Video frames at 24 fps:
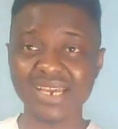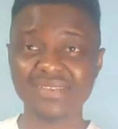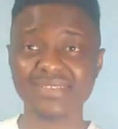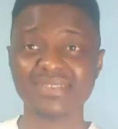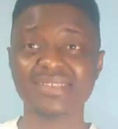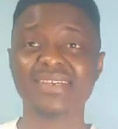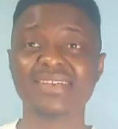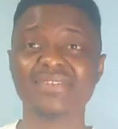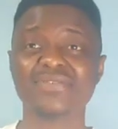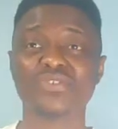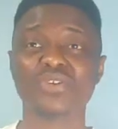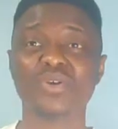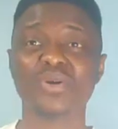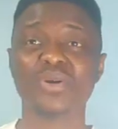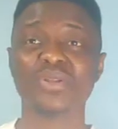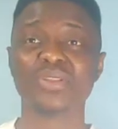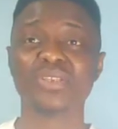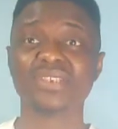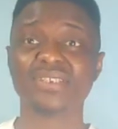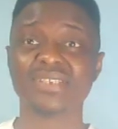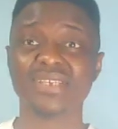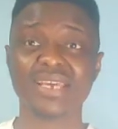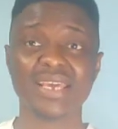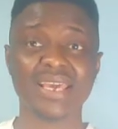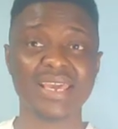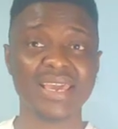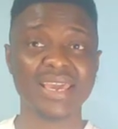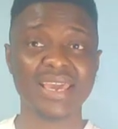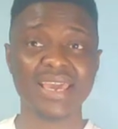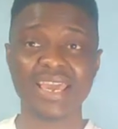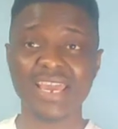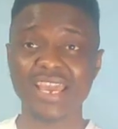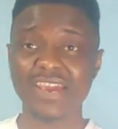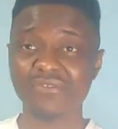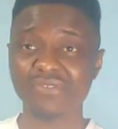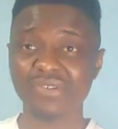Arsenal have got
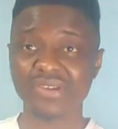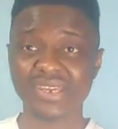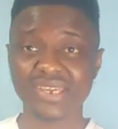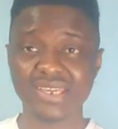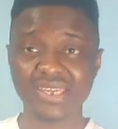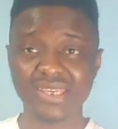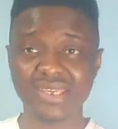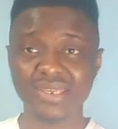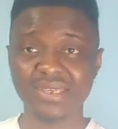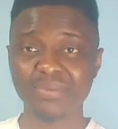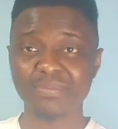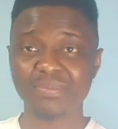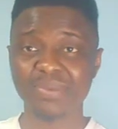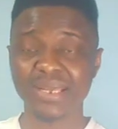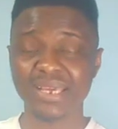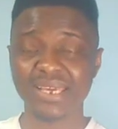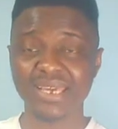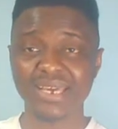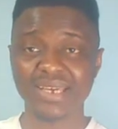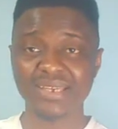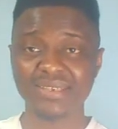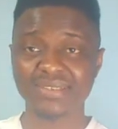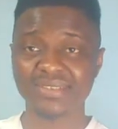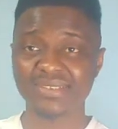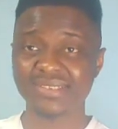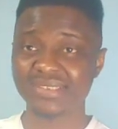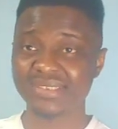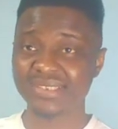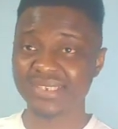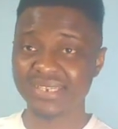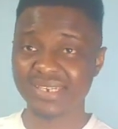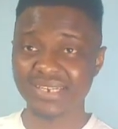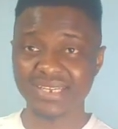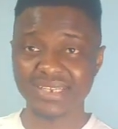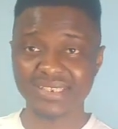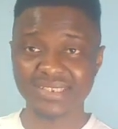every key
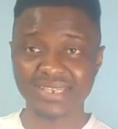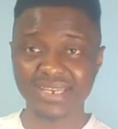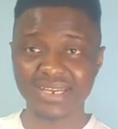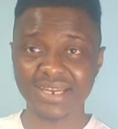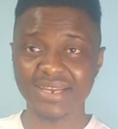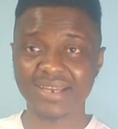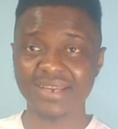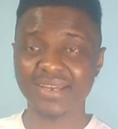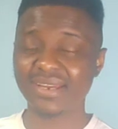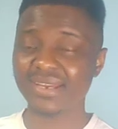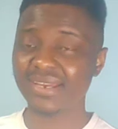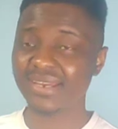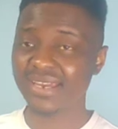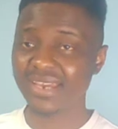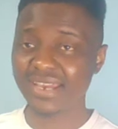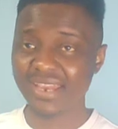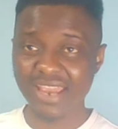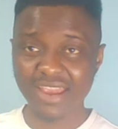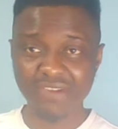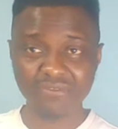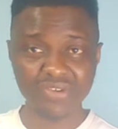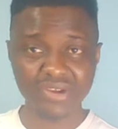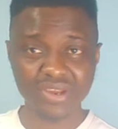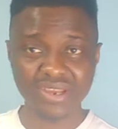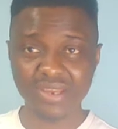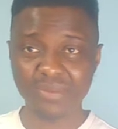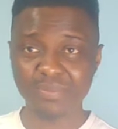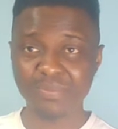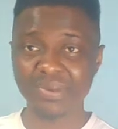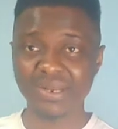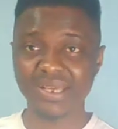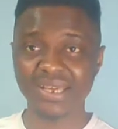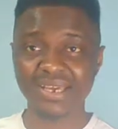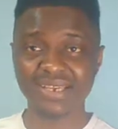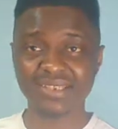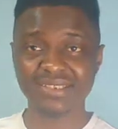players in the attack. Every key
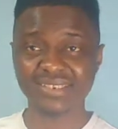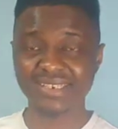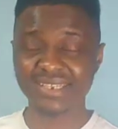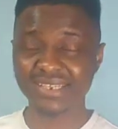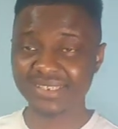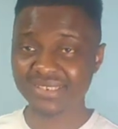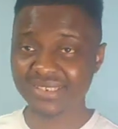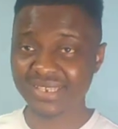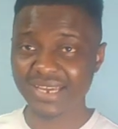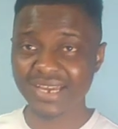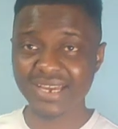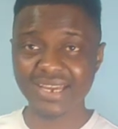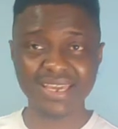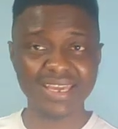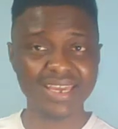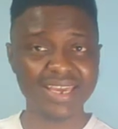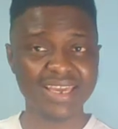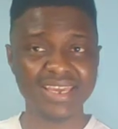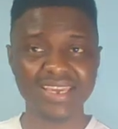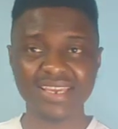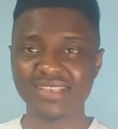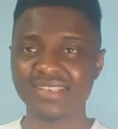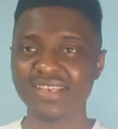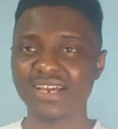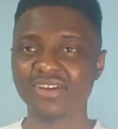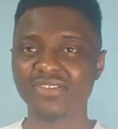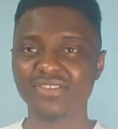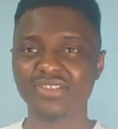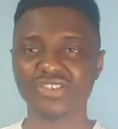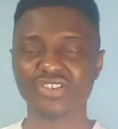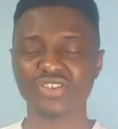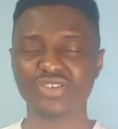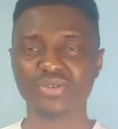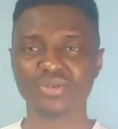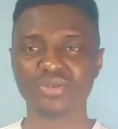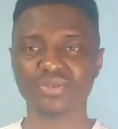players in the attack is out
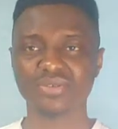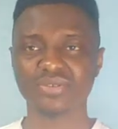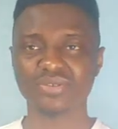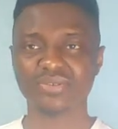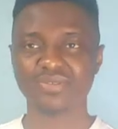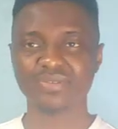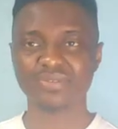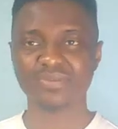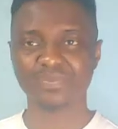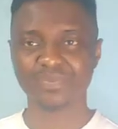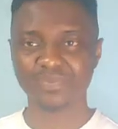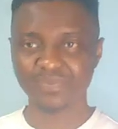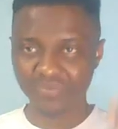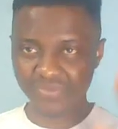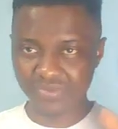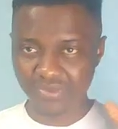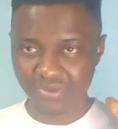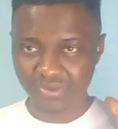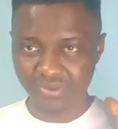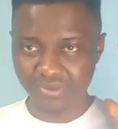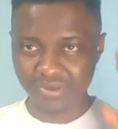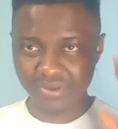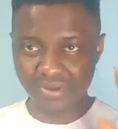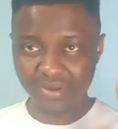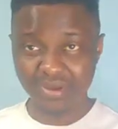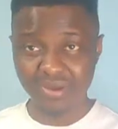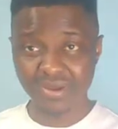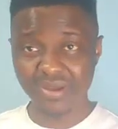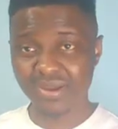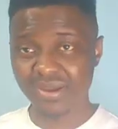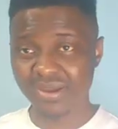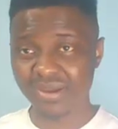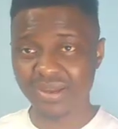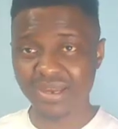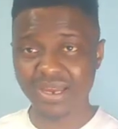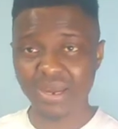injured.
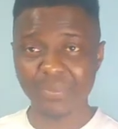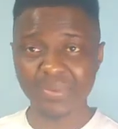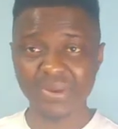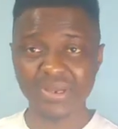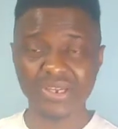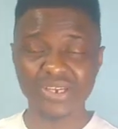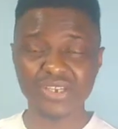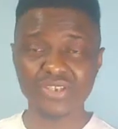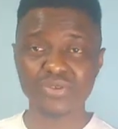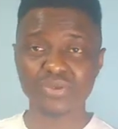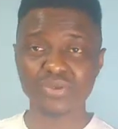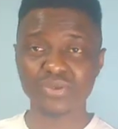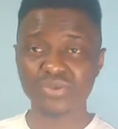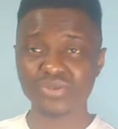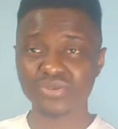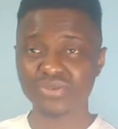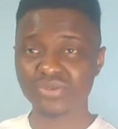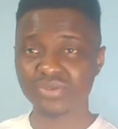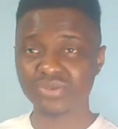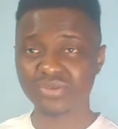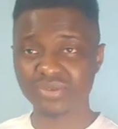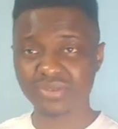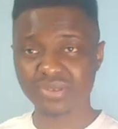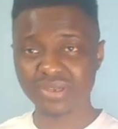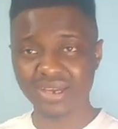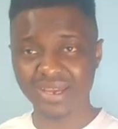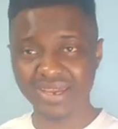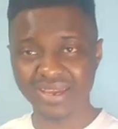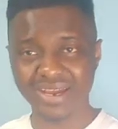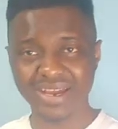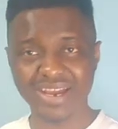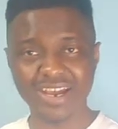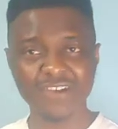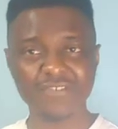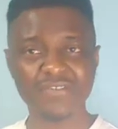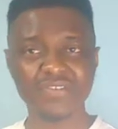Gabriel Jesus,
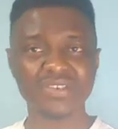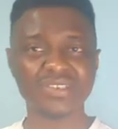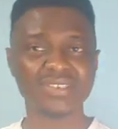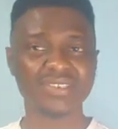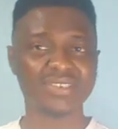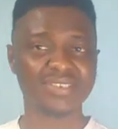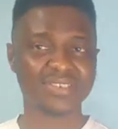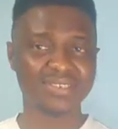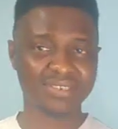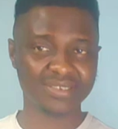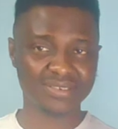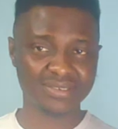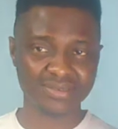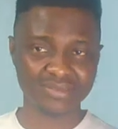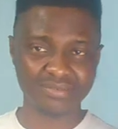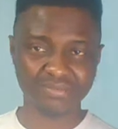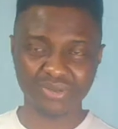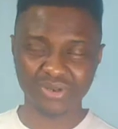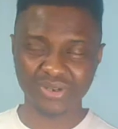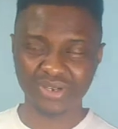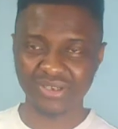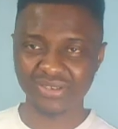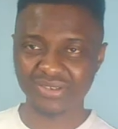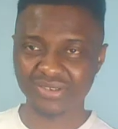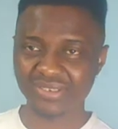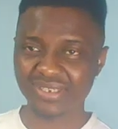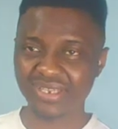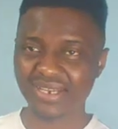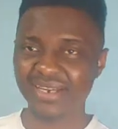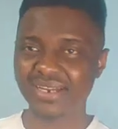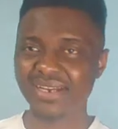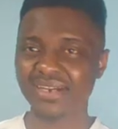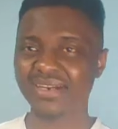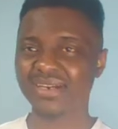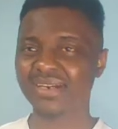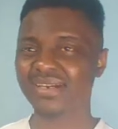Kai Havertz, Bukayo
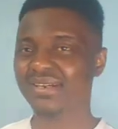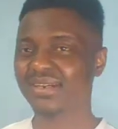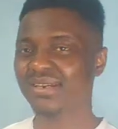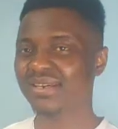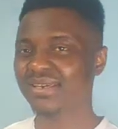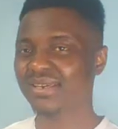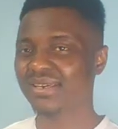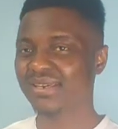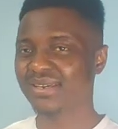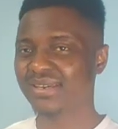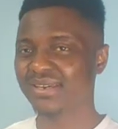Saka,